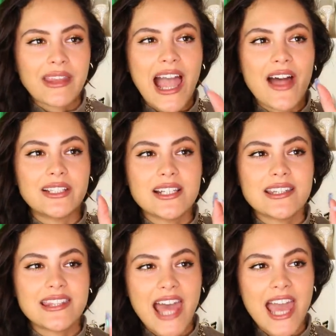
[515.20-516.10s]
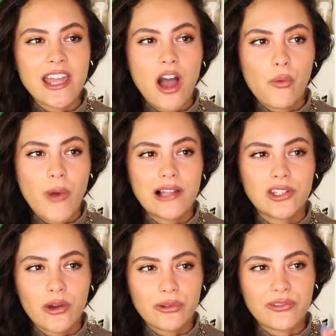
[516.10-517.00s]
and they are well
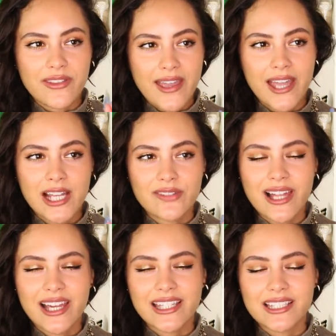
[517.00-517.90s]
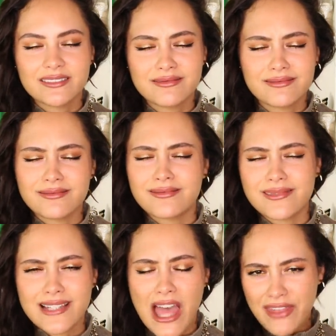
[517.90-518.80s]
known for their kind of like, are